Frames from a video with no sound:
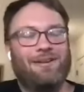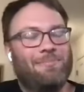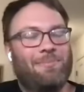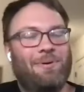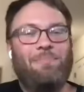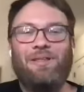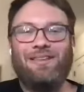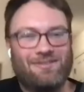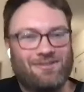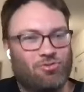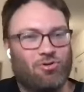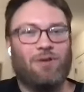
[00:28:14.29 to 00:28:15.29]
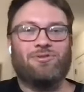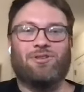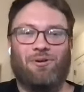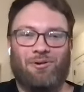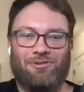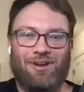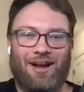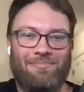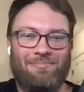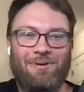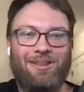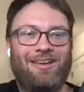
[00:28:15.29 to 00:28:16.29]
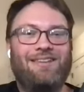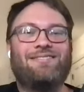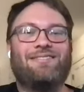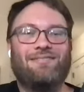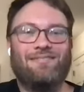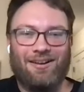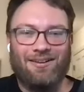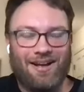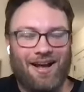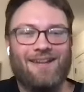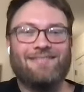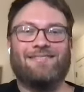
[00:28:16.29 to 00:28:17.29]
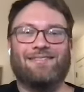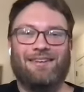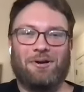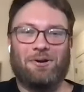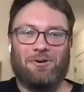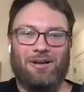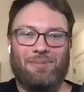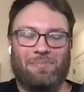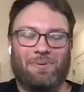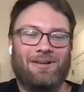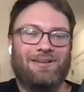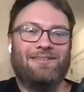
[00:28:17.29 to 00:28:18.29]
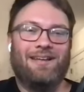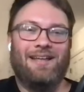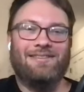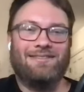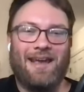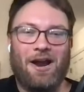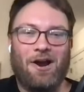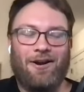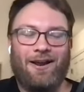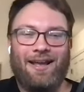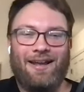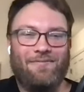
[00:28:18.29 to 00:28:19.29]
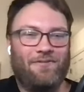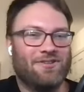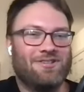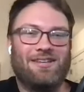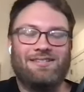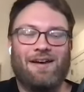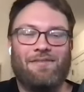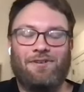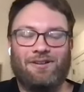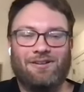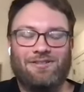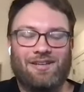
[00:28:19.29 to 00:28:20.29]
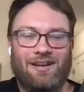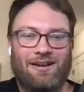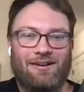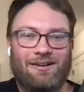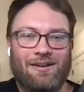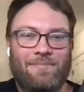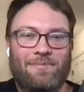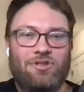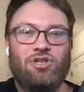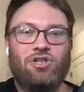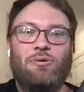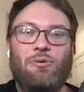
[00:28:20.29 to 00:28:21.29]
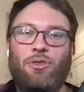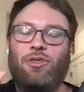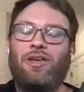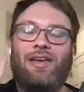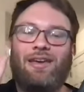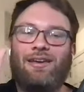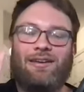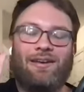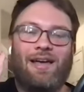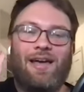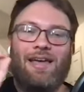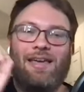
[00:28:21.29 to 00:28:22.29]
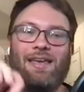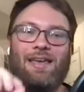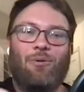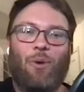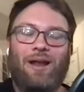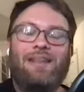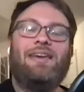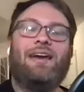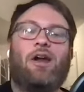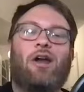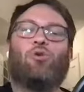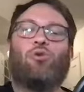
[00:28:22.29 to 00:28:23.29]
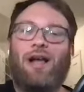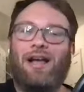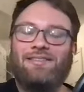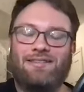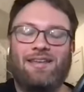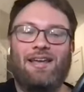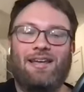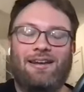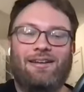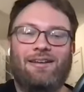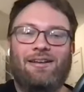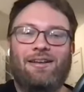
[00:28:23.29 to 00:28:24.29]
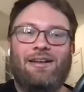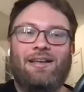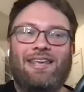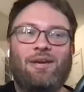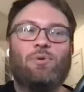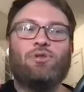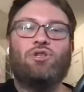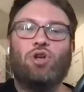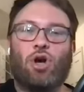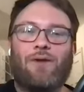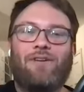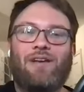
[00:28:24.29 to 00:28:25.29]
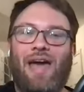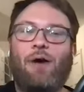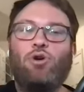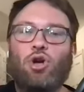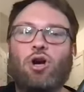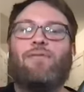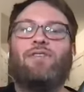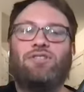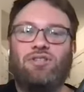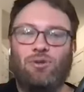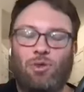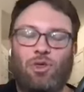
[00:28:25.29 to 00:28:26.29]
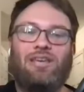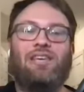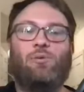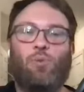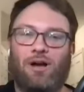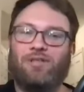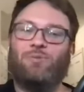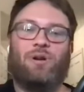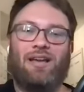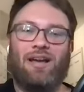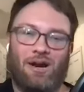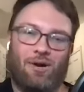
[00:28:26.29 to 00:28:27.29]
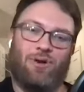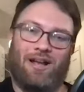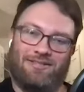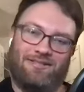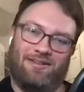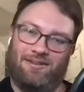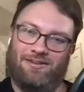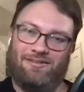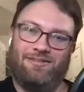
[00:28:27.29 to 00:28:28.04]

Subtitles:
But Billy's gross the whole time. Billy is constantly a creep and scary. And it feels like he definitely did it. Do you think when he got arrested, he was nervous? How nervous do you think he was when he got arrested?